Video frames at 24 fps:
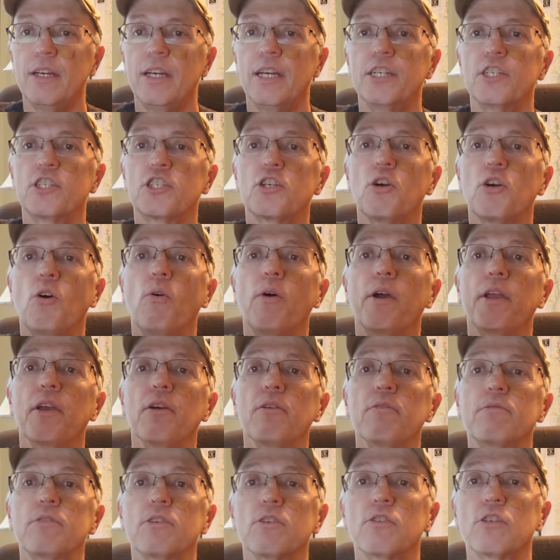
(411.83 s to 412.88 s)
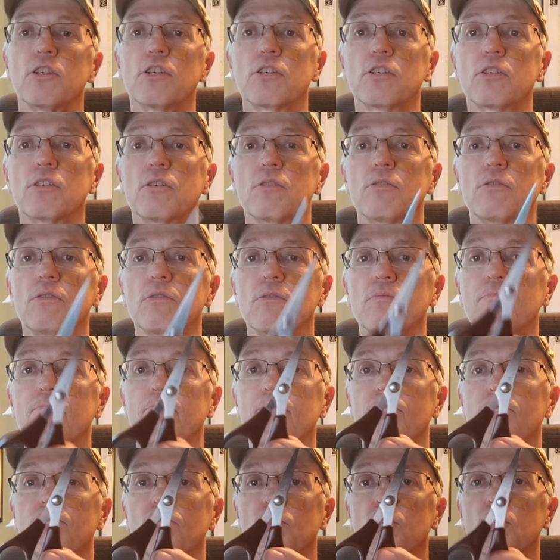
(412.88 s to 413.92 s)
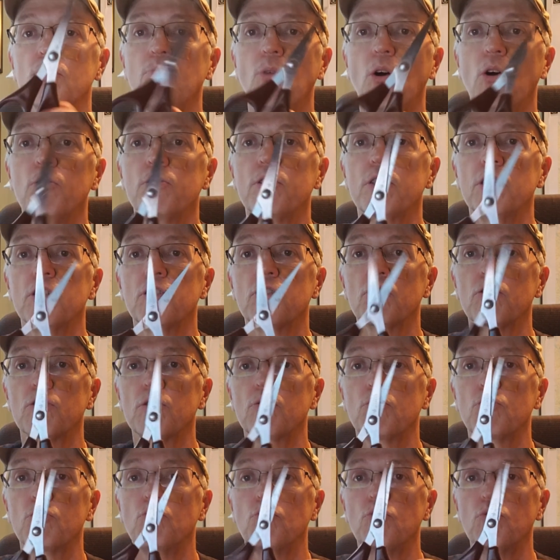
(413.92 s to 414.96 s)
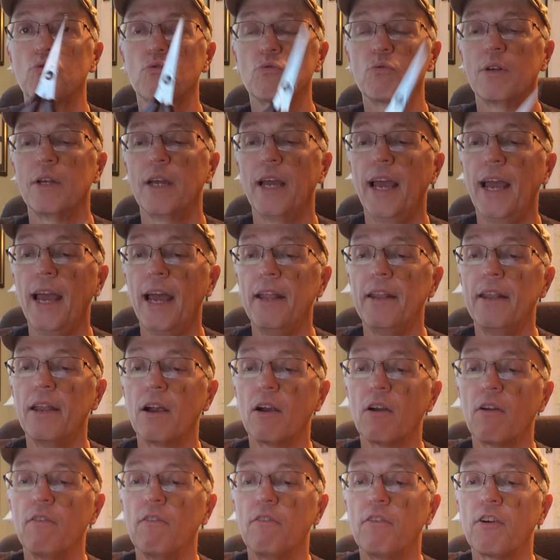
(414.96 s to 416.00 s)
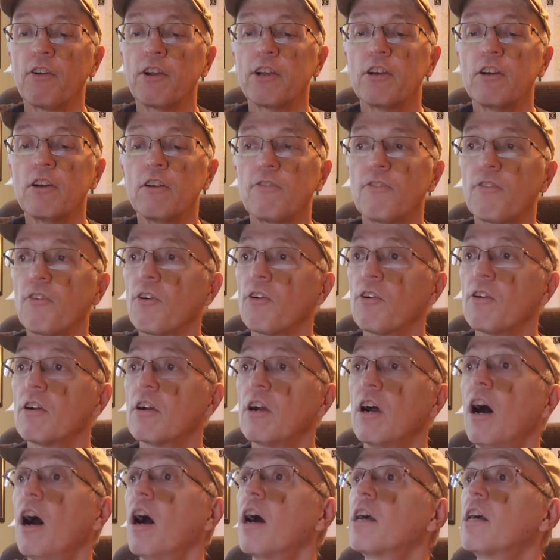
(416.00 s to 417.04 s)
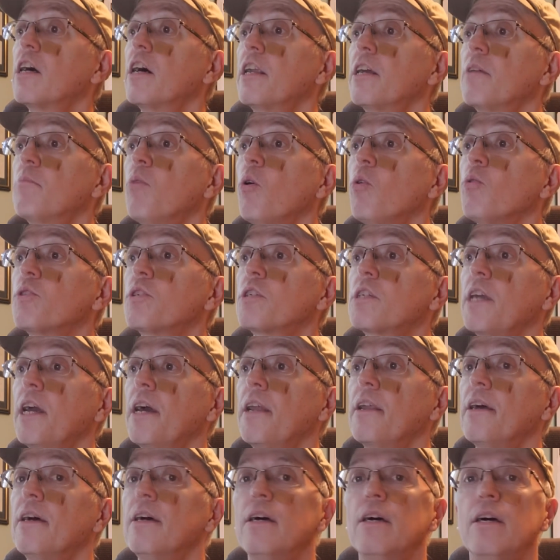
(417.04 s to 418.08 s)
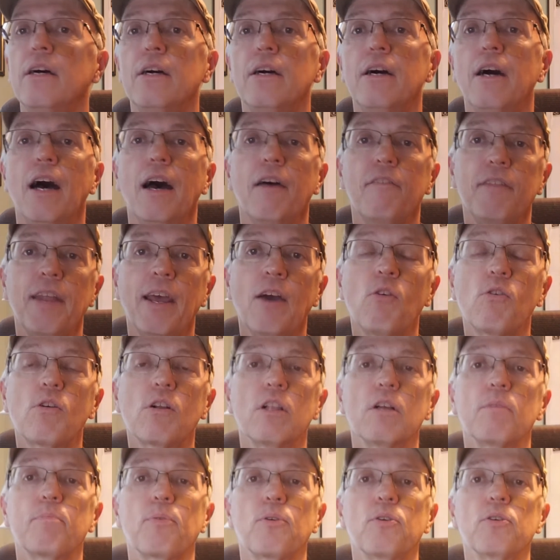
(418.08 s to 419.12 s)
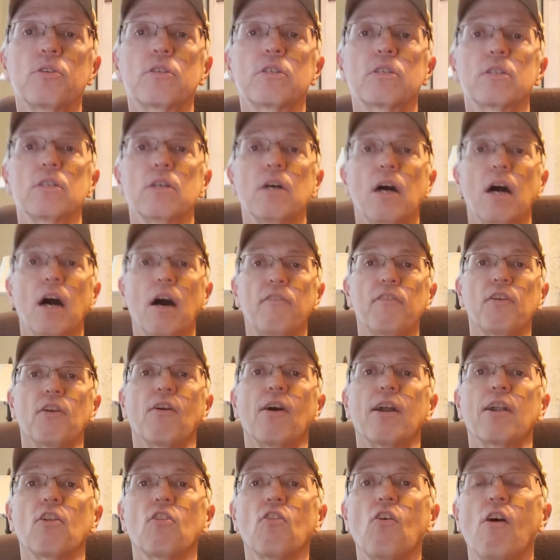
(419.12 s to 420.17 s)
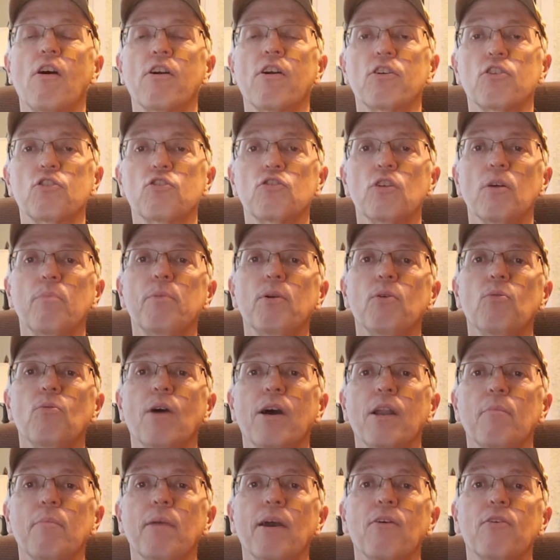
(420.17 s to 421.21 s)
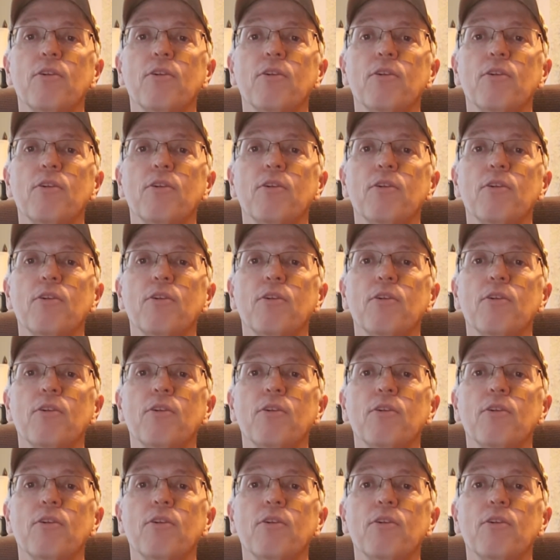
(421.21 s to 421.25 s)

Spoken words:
and showing you. They're just small scissors, and they're very good for cutting moleskin. Nail clippers. If you're on a longer trip, you want to be